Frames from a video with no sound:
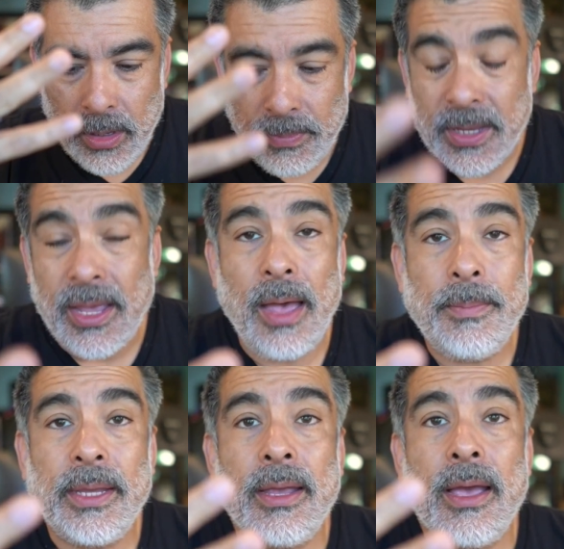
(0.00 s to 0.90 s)

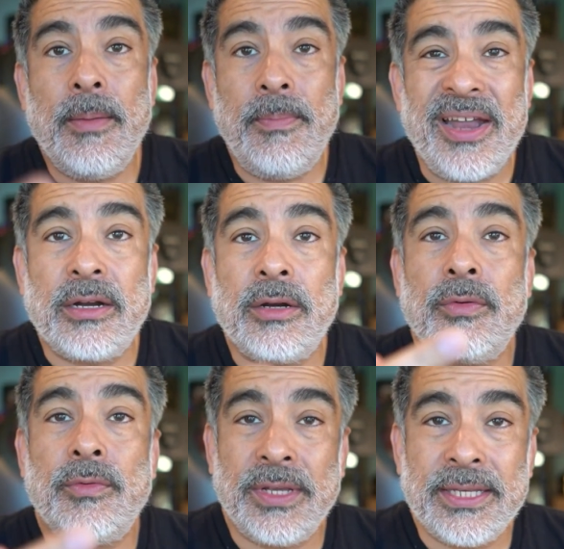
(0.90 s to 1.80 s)
becoming a better
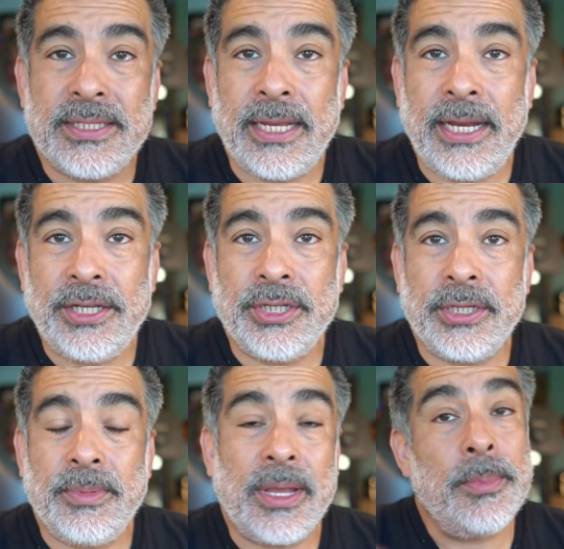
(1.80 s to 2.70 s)
real estate
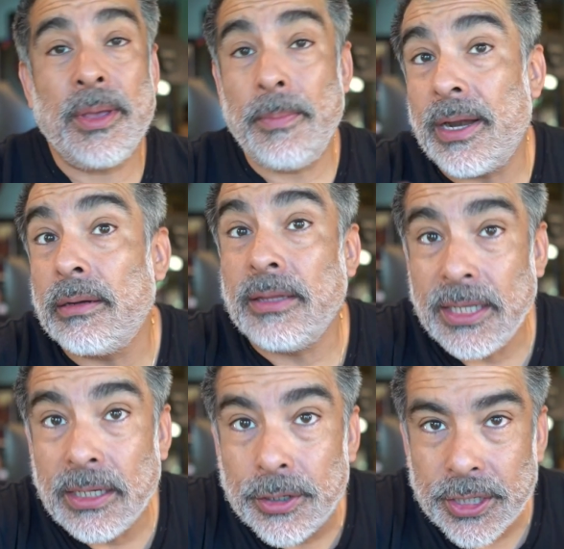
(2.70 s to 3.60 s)
agent, becoming a better
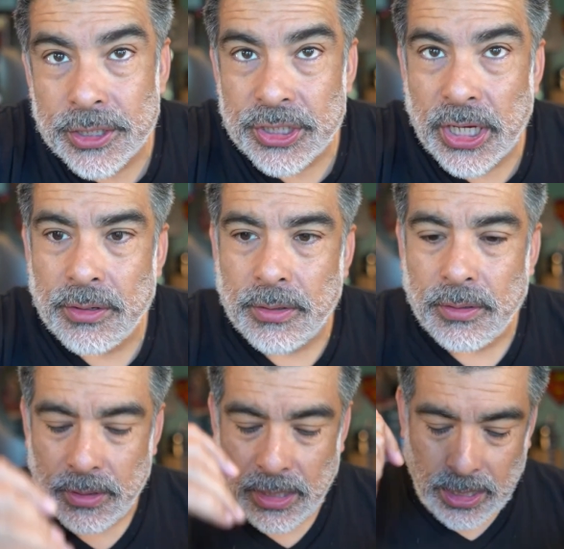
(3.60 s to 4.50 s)
leader in
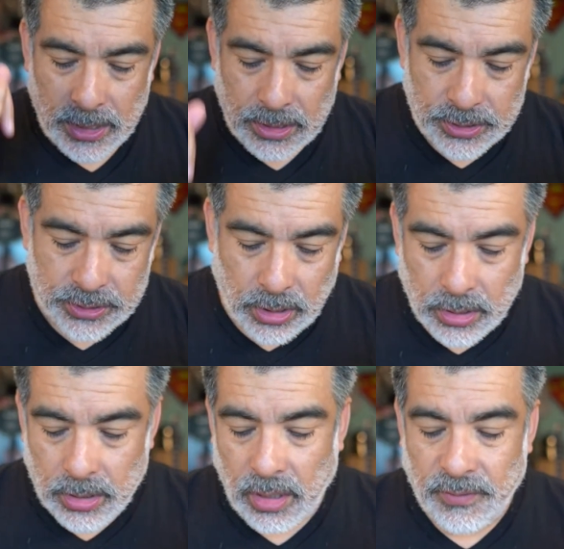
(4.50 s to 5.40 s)
general. And he
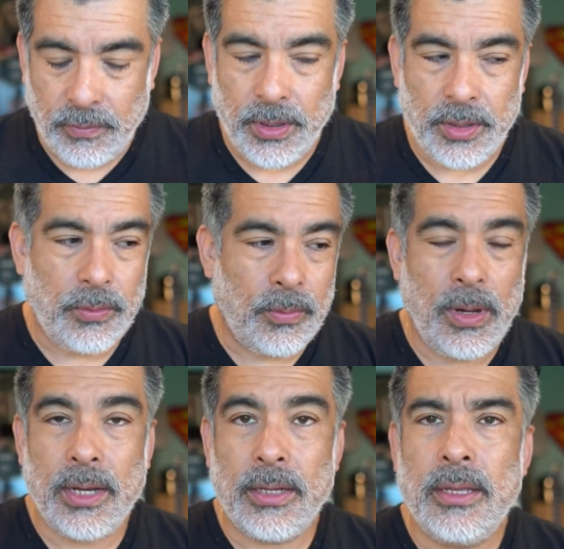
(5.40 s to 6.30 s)
started off with
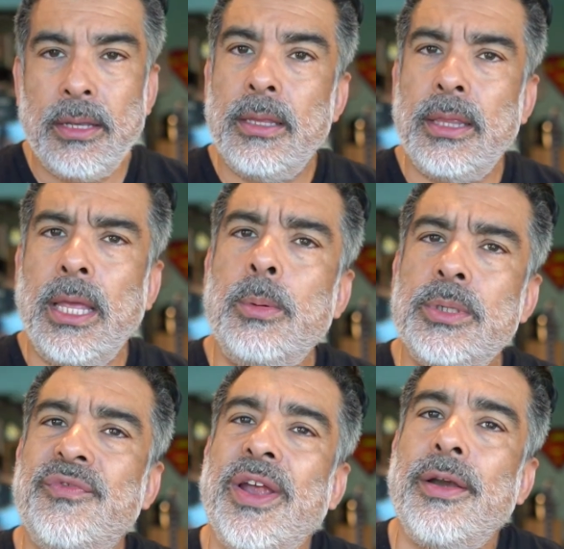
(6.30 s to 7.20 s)
one that
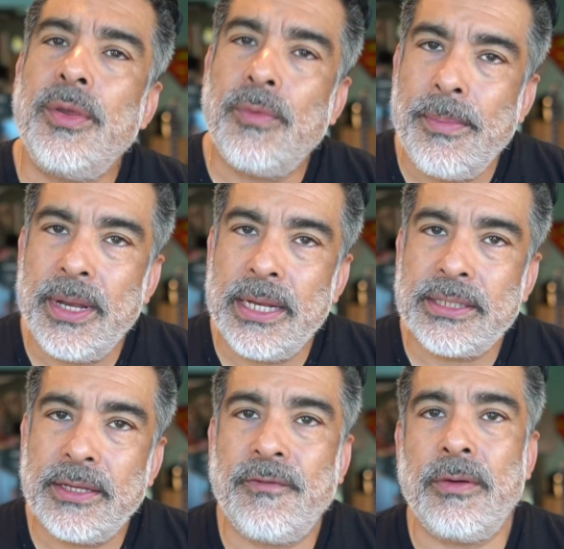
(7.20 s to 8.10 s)
was very
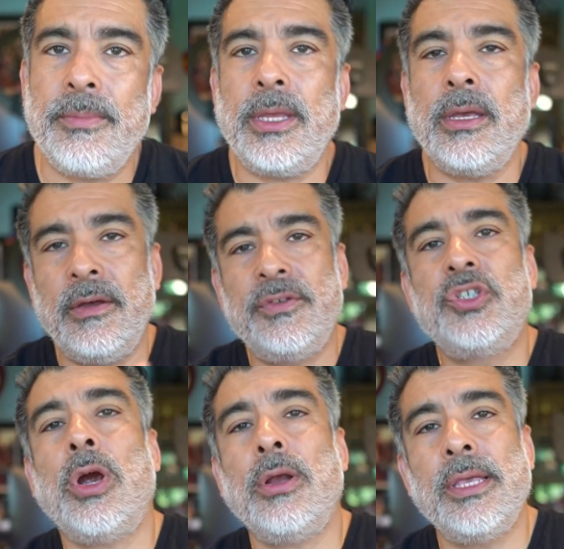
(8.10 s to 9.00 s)
reminiscent for me of
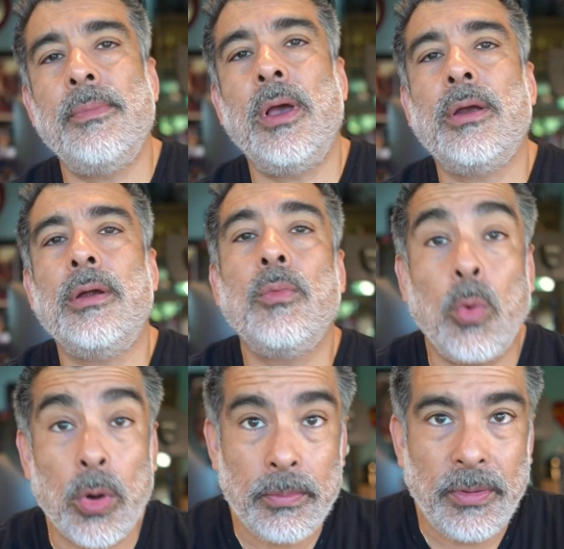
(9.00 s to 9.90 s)
Charlie Munger,
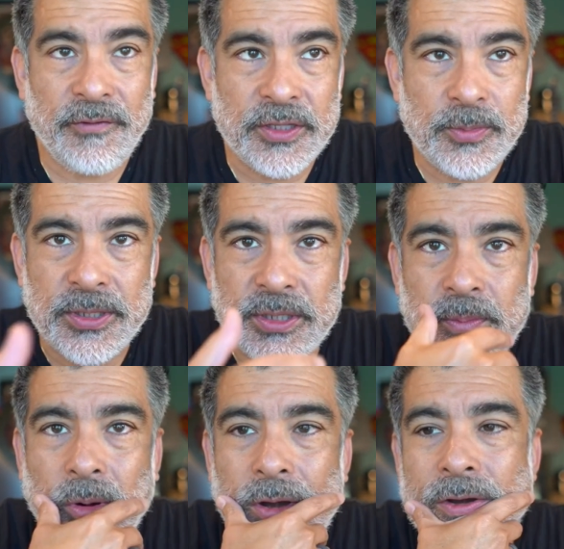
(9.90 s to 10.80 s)
Warren Buffett's business
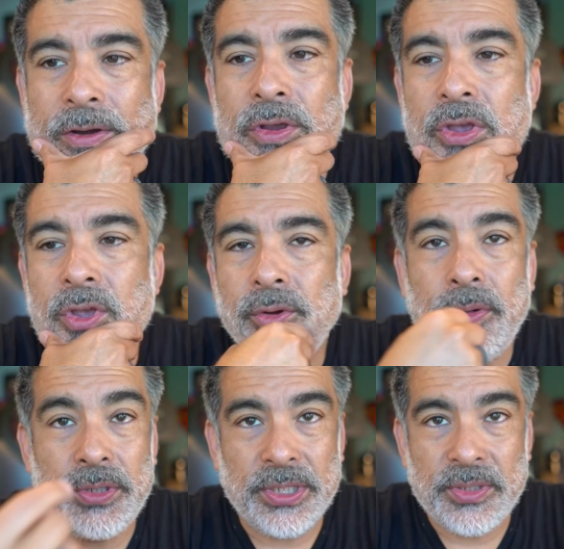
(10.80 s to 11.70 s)
partner,
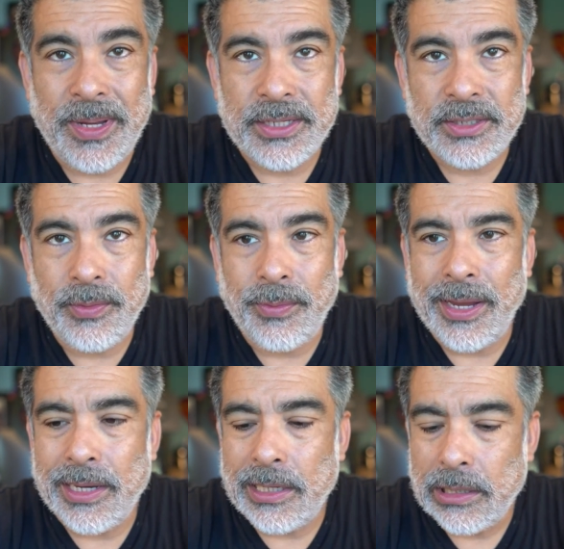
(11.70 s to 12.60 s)
who just passed
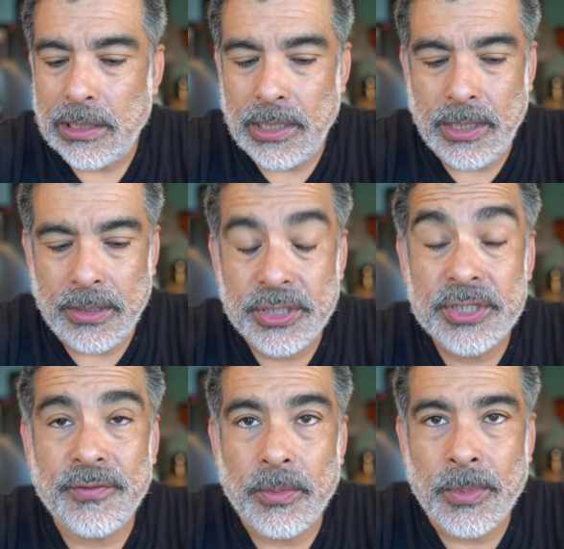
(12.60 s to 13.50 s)
away uh, just
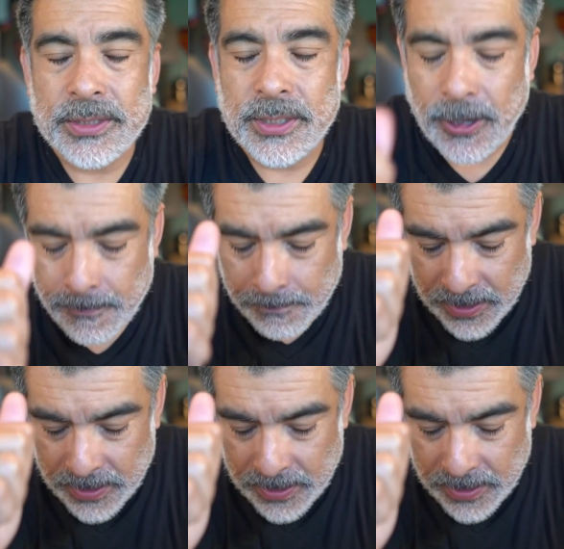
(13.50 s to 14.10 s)
a few months ago.